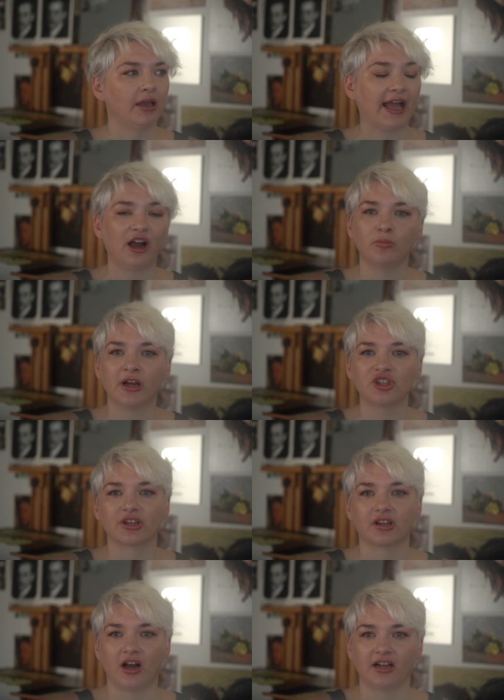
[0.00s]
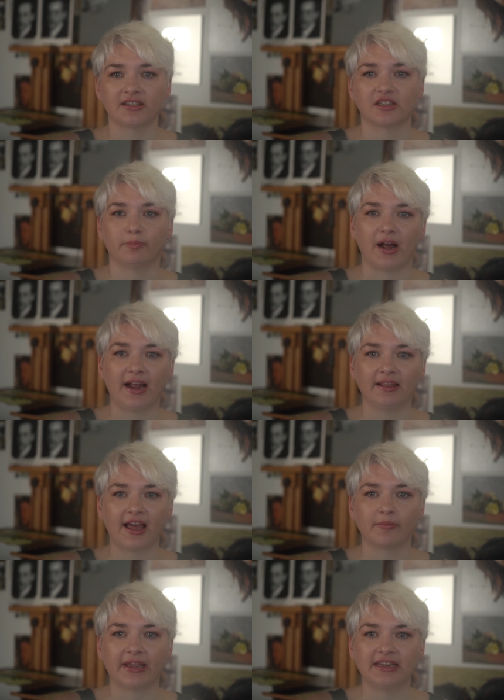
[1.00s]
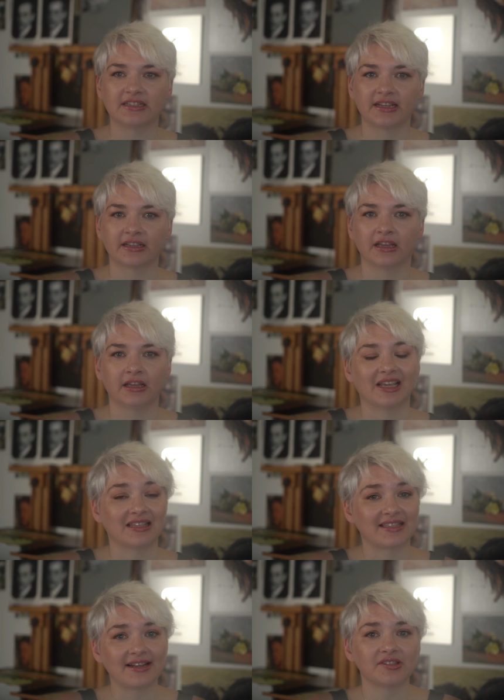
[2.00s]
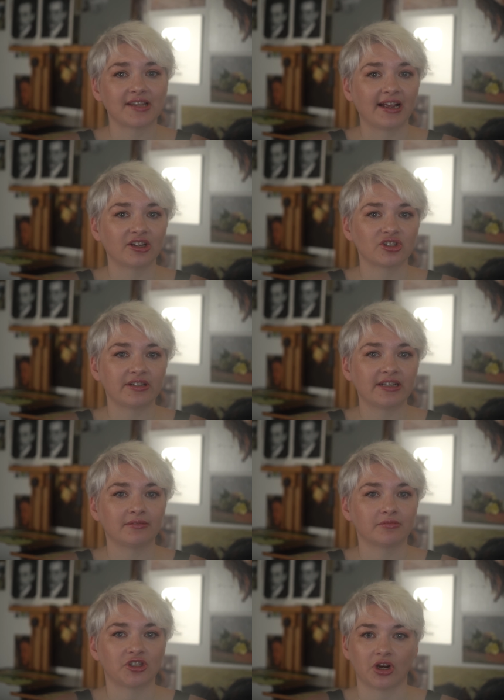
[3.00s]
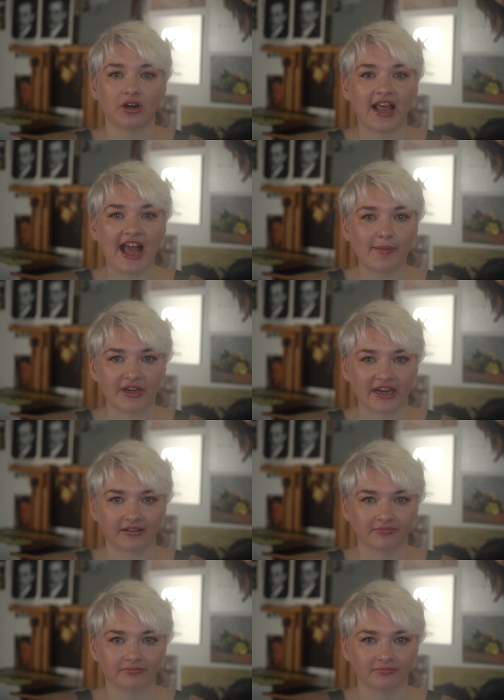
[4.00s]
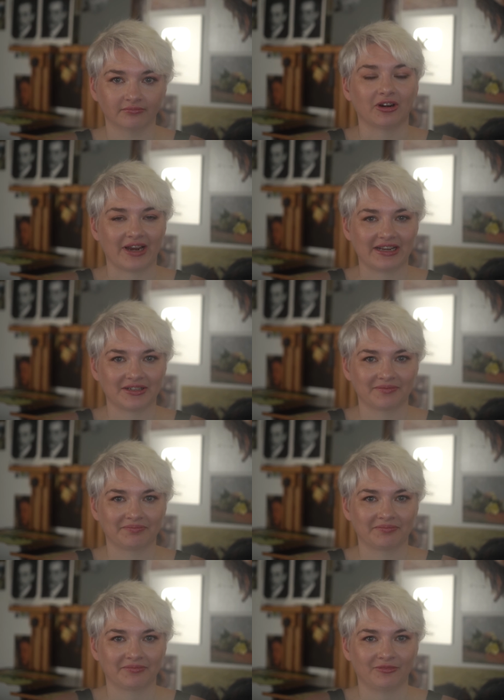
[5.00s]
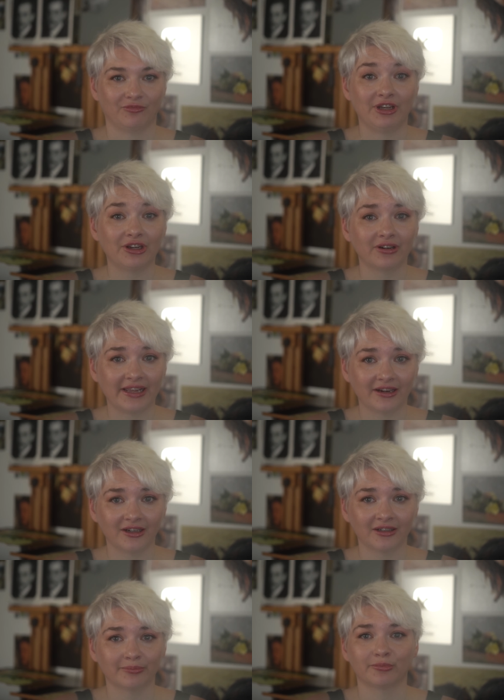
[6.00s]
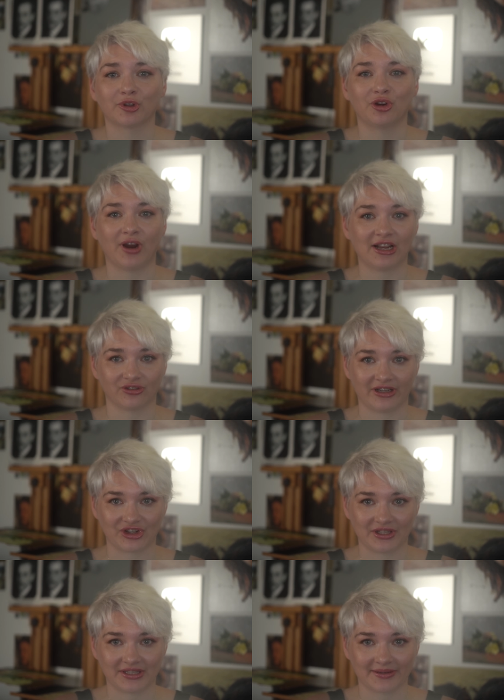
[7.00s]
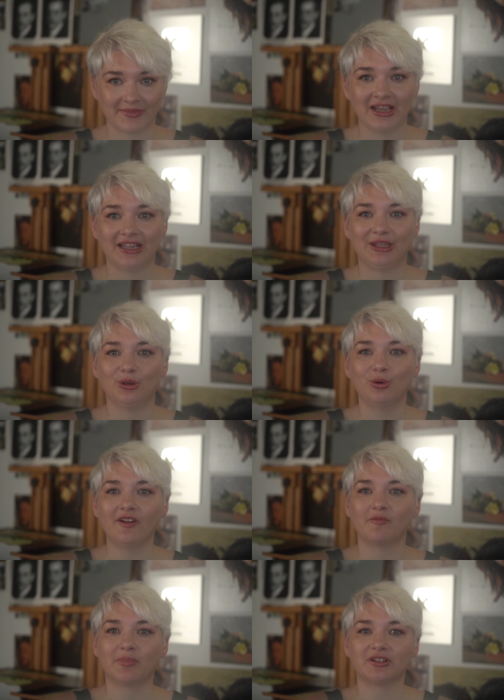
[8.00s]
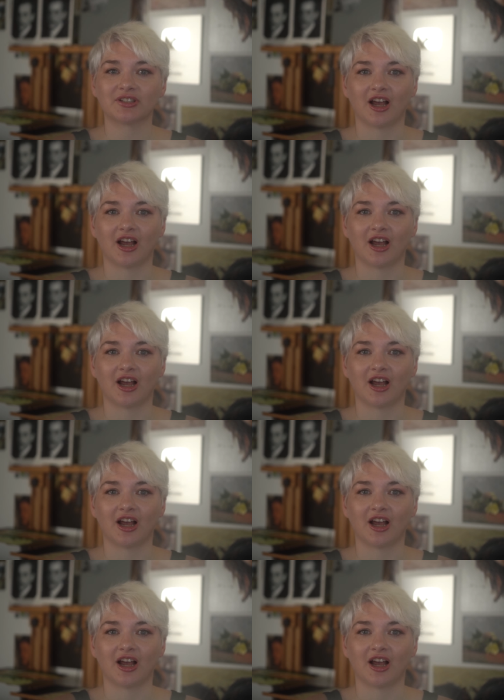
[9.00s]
how much it costs to buy that painting, and the sales actually start happening. All right, when you're here, congratulations, you have built